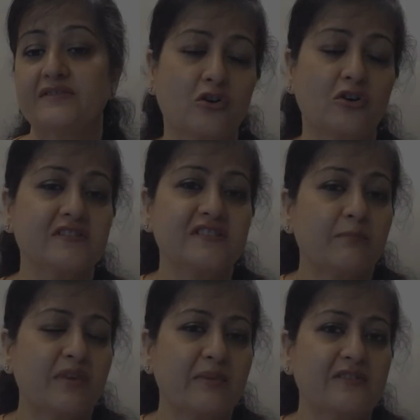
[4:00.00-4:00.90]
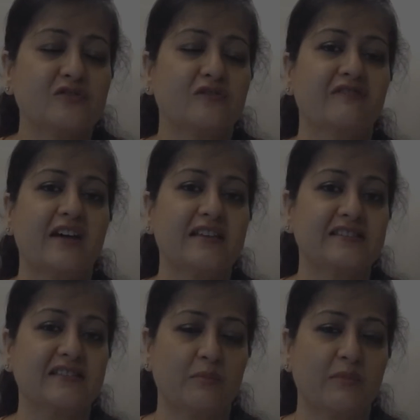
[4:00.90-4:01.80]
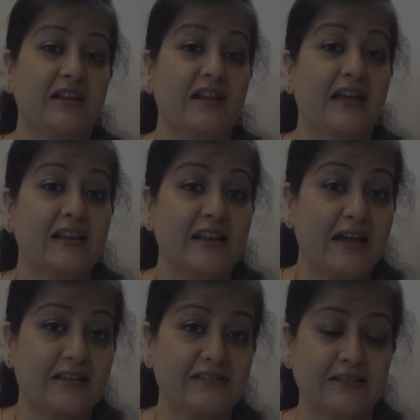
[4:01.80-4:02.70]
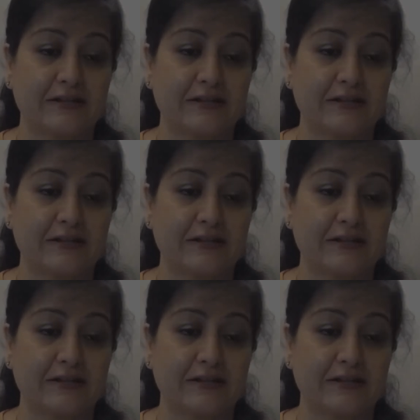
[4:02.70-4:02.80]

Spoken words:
or the supplements of niacinamide like niacin.